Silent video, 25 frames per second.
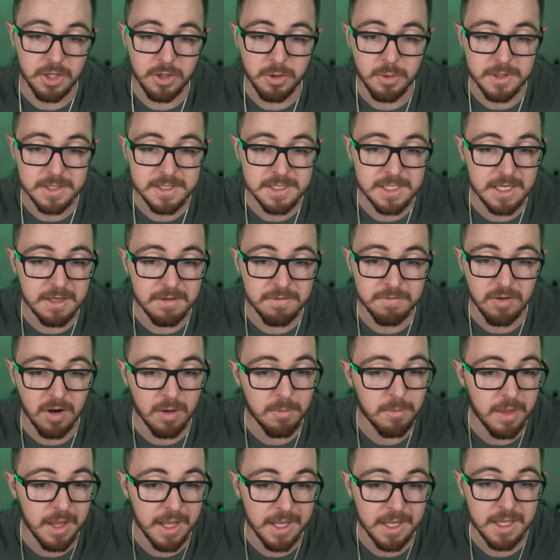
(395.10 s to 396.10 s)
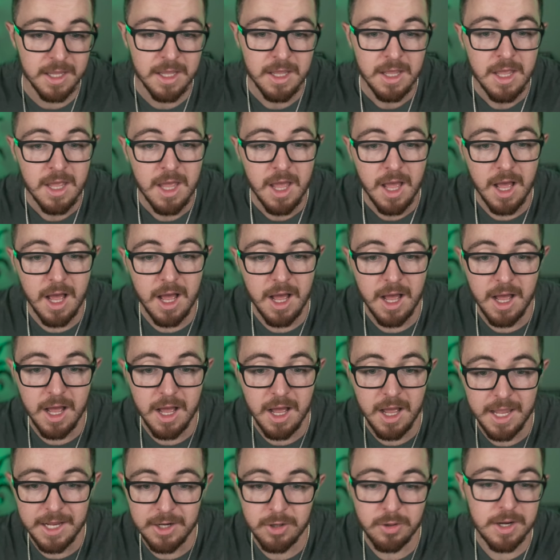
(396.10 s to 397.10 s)
You could see from like
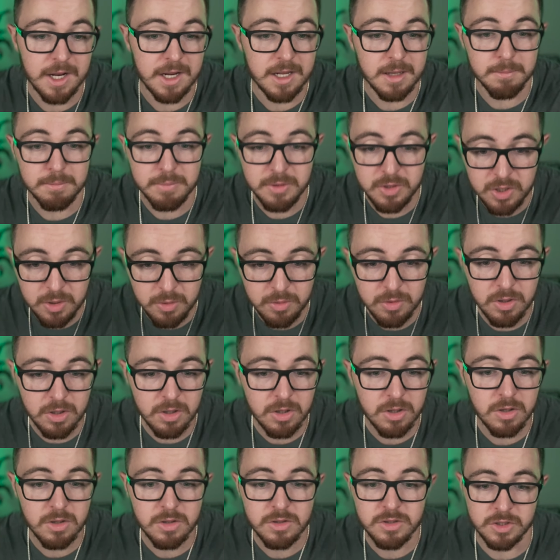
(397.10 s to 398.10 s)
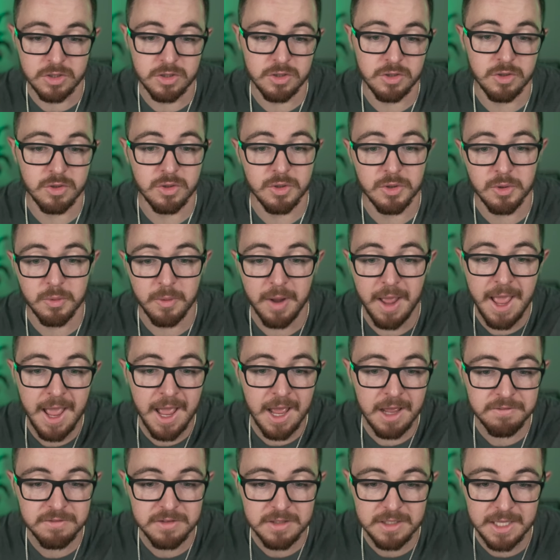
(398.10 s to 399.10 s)
uh, internet computer to
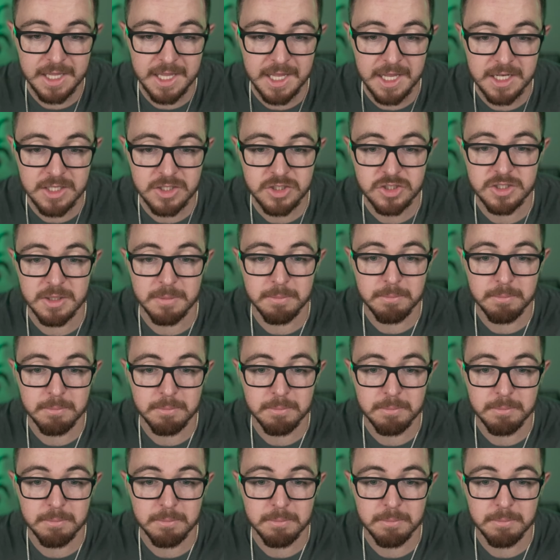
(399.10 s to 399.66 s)
Avalanche to